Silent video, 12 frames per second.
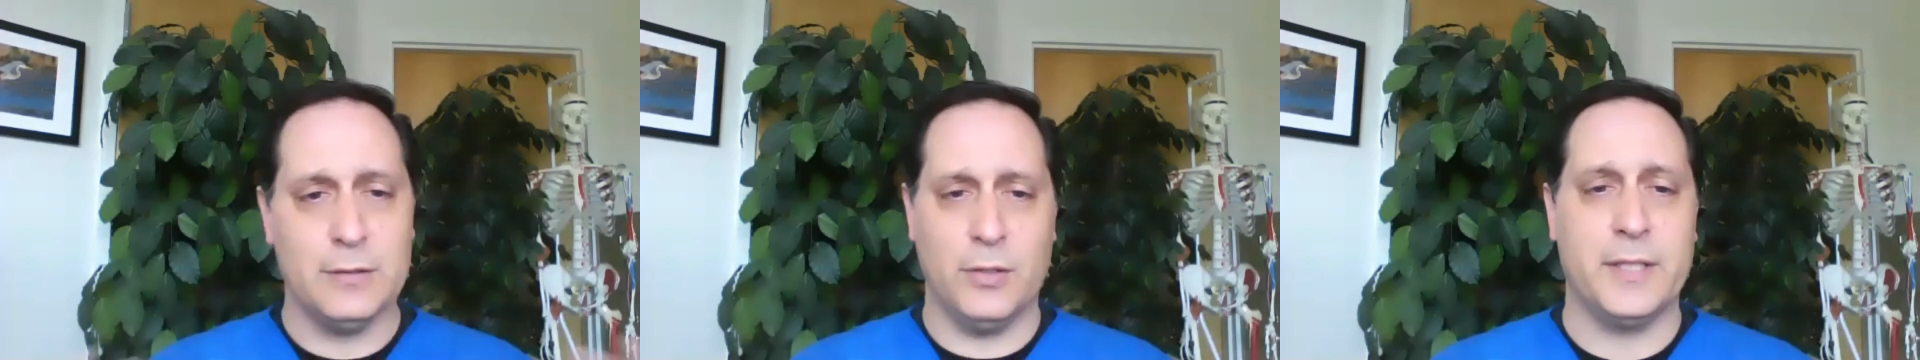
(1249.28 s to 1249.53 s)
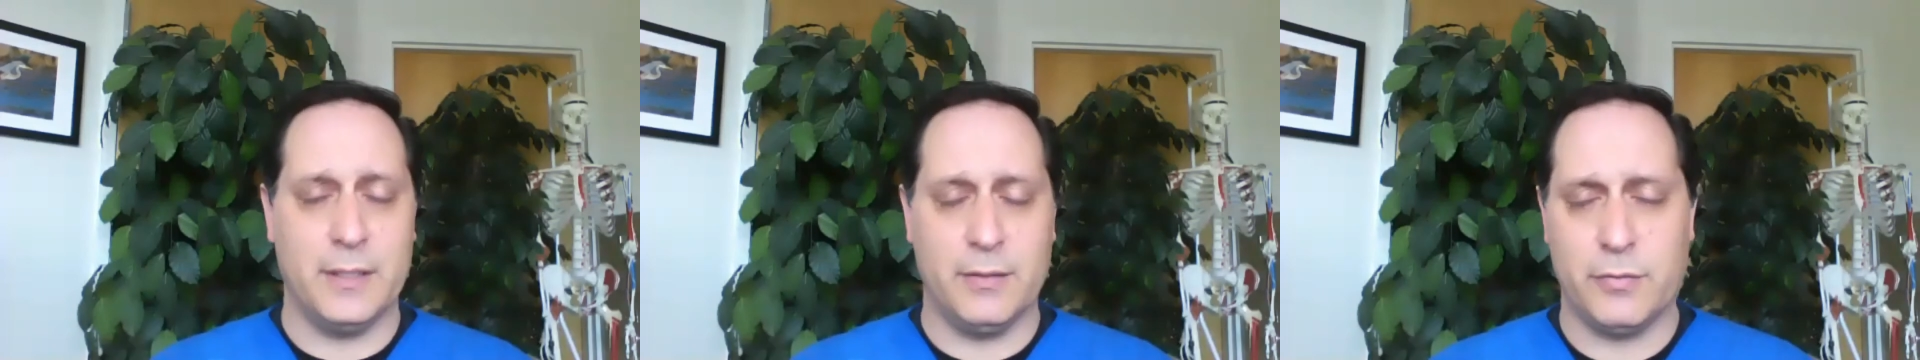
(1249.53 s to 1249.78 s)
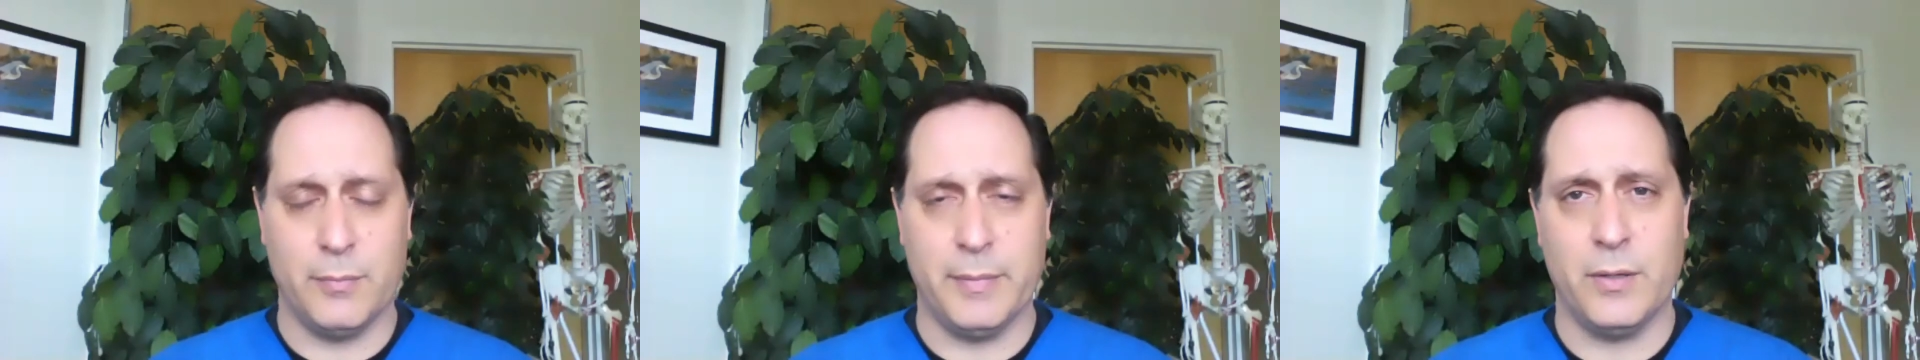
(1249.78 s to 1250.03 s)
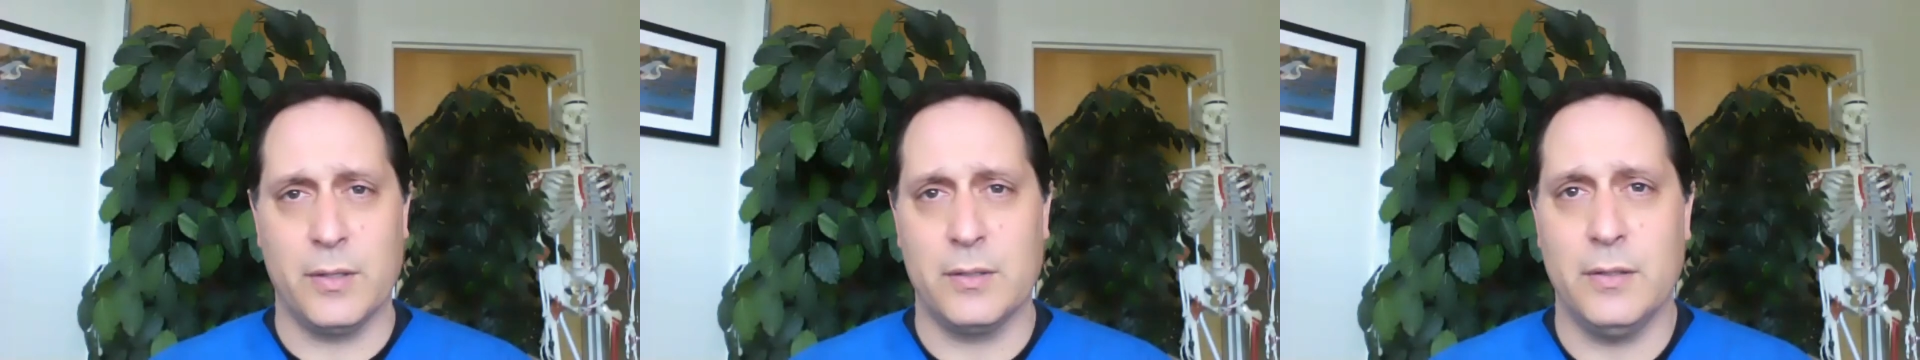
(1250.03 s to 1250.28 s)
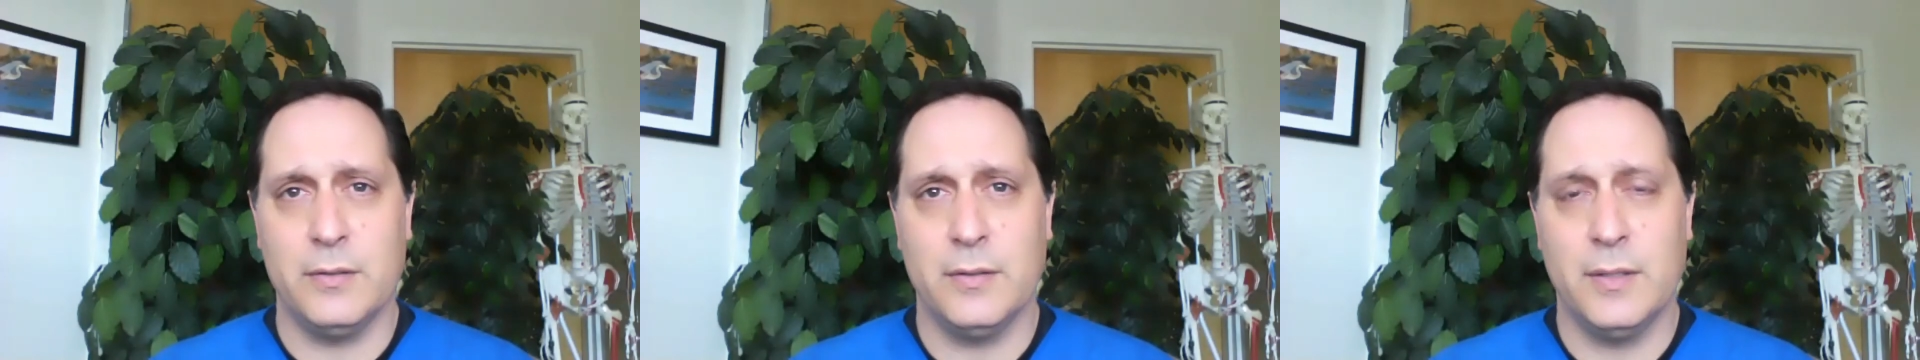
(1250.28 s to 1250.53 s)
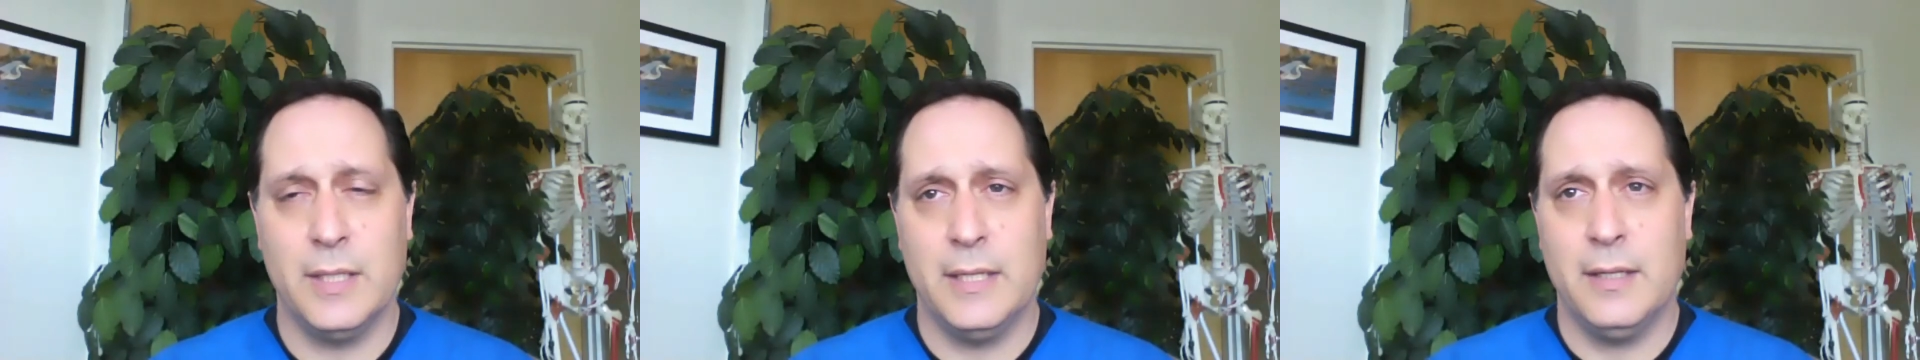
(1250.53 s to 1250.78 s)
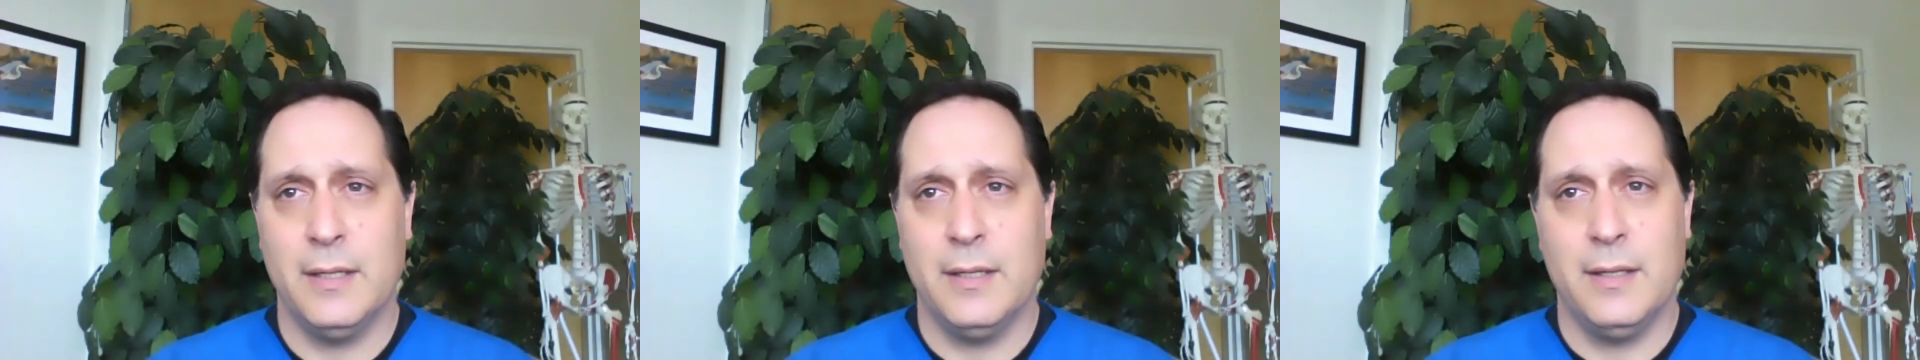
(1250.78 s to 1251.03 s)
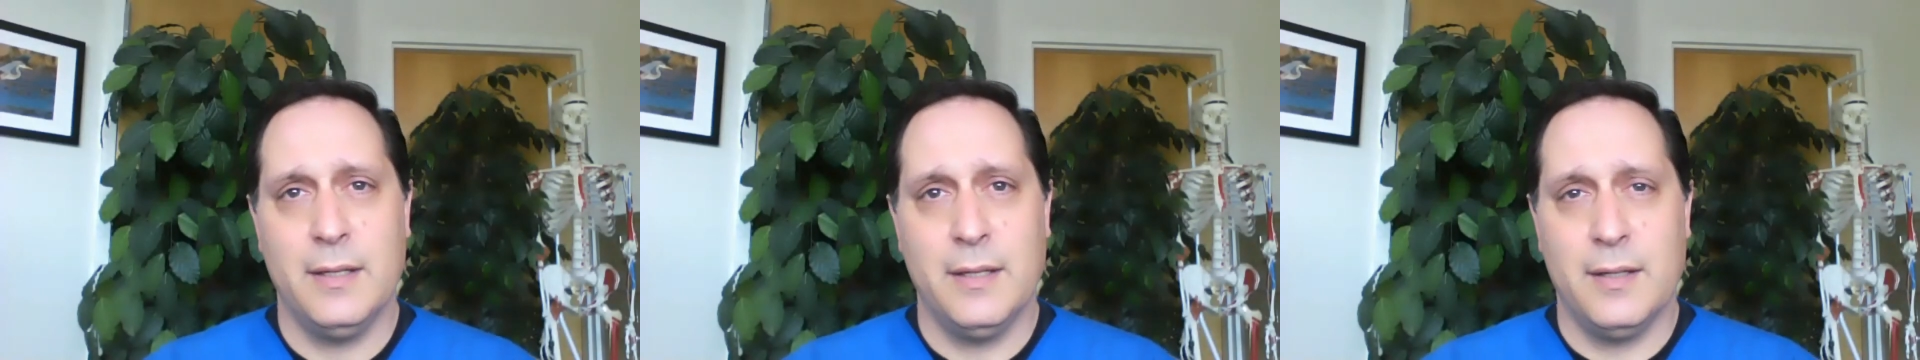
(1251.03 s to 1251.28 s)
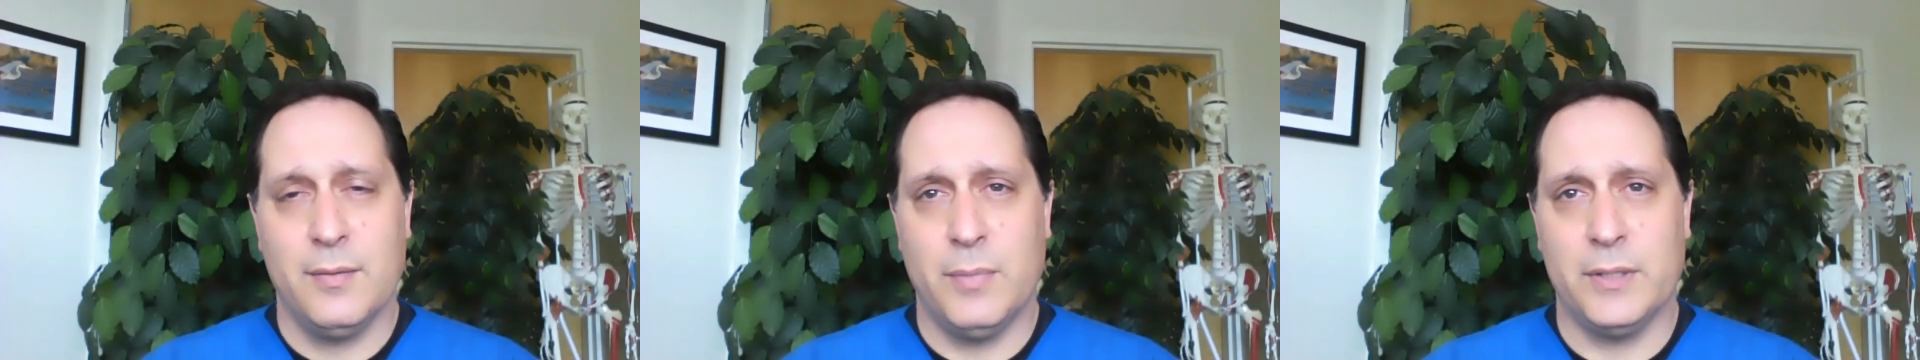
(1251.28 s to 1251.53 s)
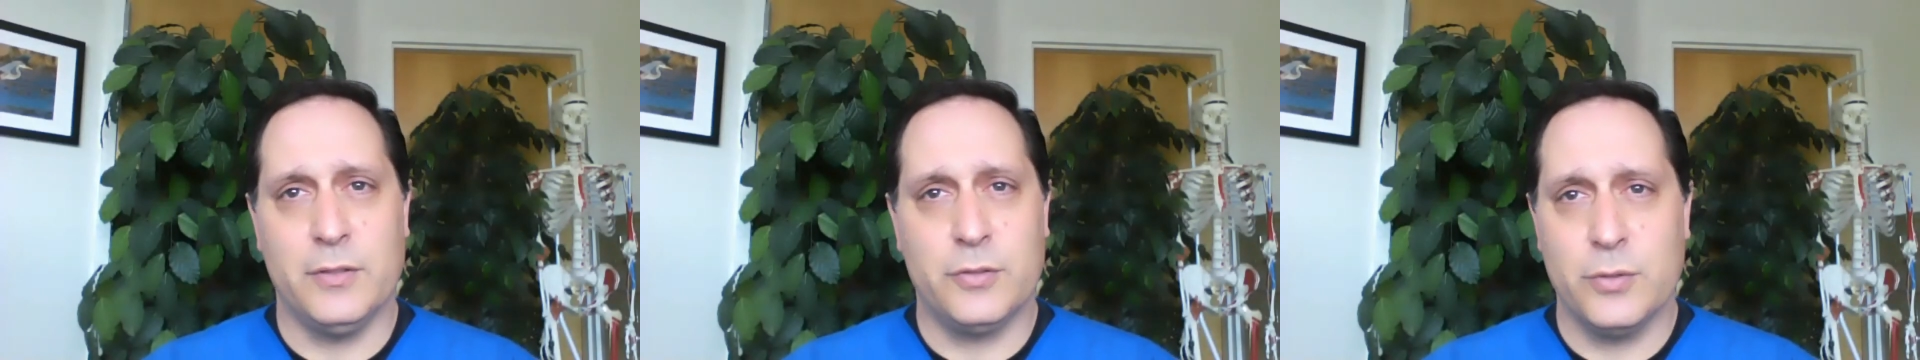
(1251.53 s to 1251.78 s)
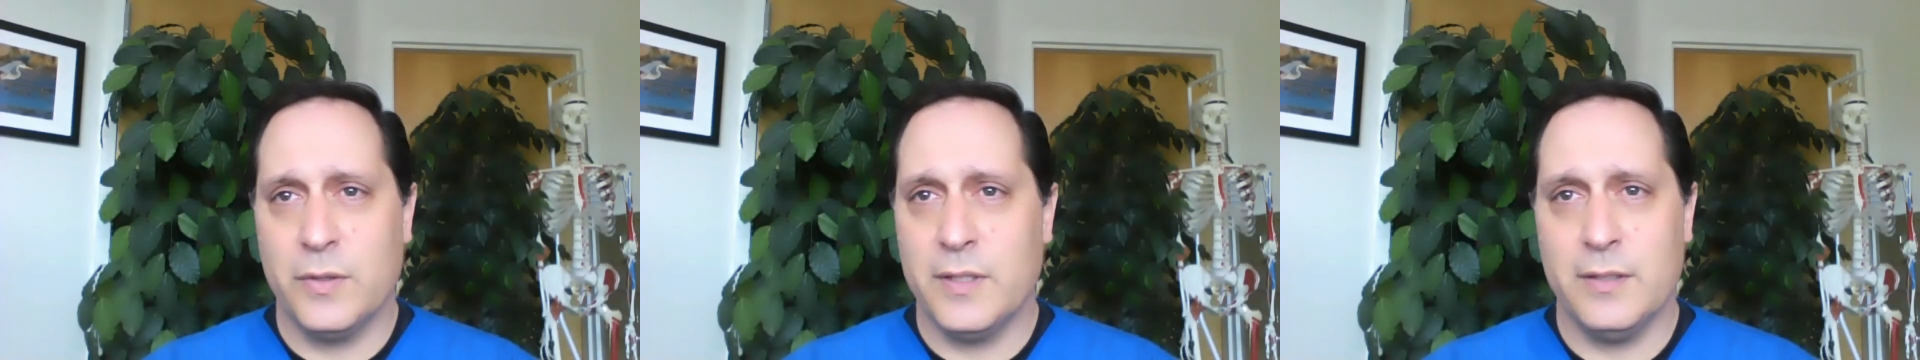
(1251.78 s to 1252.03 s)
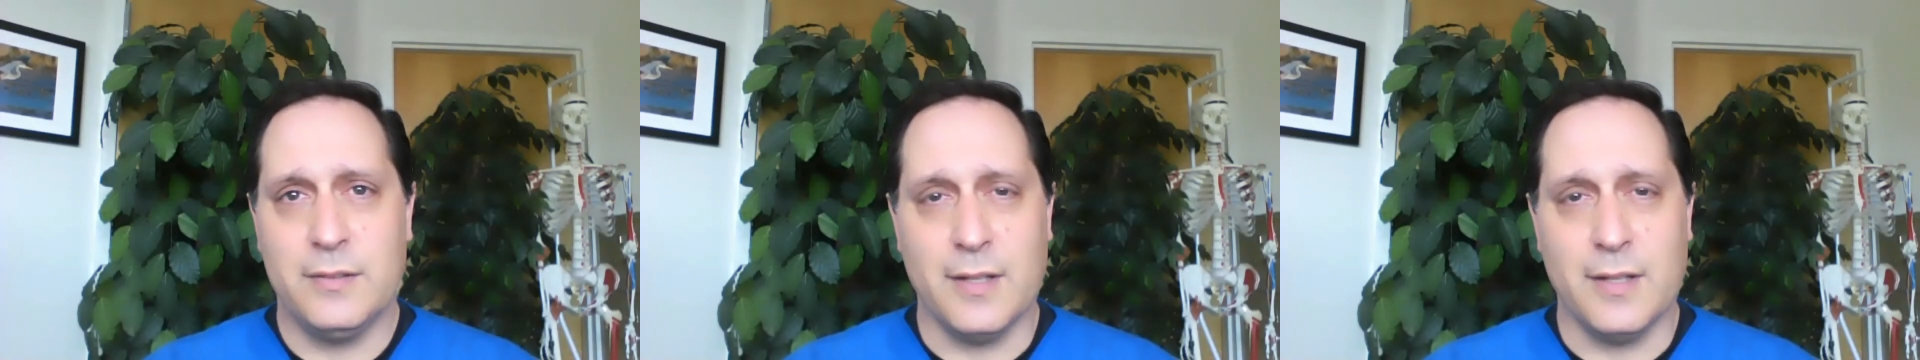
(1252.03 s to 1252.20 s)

looking for miracles. But the truth is,